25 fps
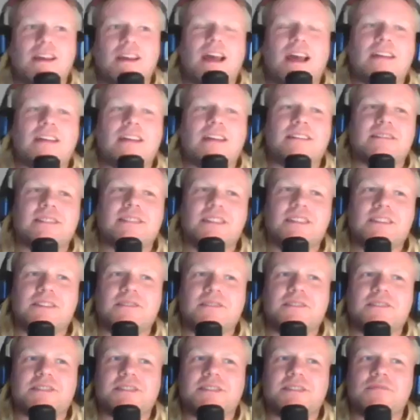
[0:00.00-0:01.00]
And it's
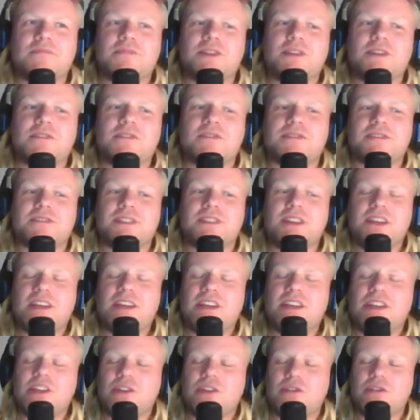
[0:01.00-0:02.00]
interesting because
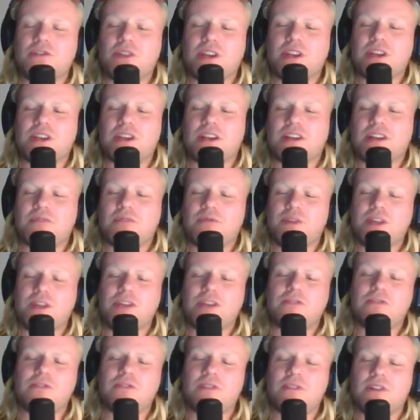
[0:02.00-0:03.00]
your
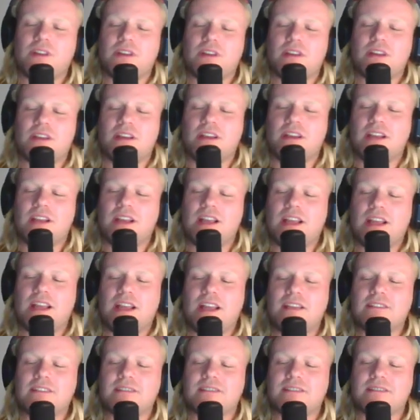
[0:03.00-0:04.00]
career
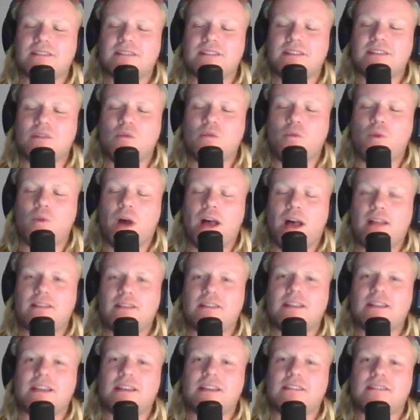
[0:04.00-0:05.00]
is one
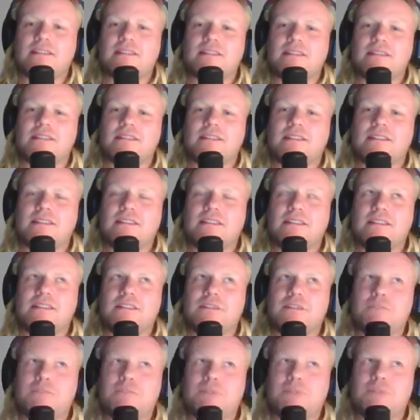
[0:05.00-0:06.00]
that
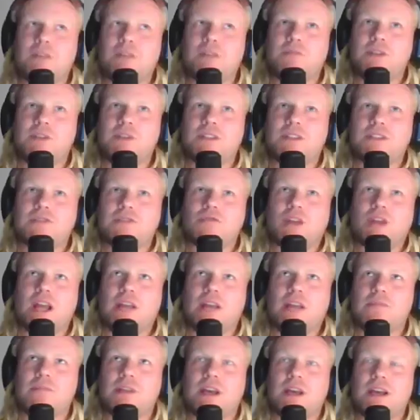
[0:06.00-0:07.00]
can be
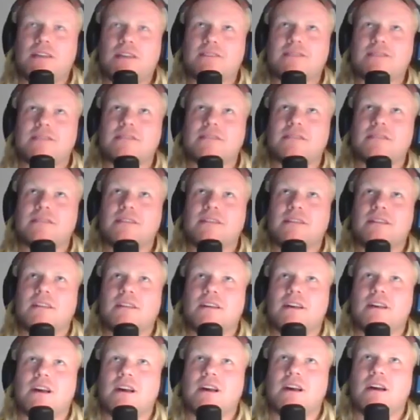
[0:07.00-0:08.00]
described as
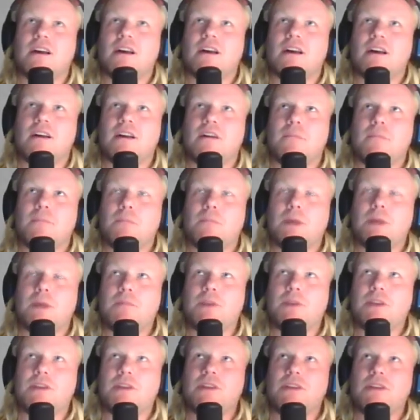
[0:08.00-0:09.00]

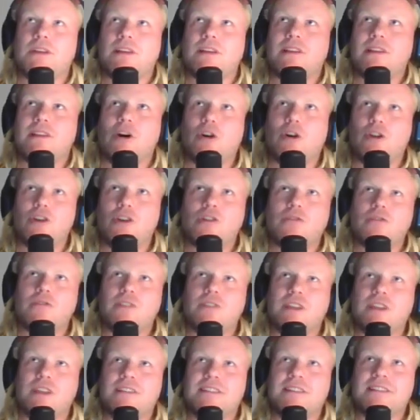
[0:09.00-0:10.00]
maybe loyal
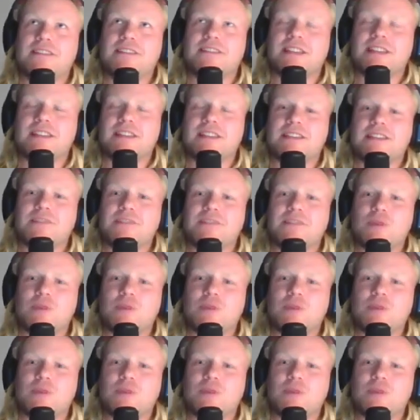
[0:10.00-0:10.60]
in the sense that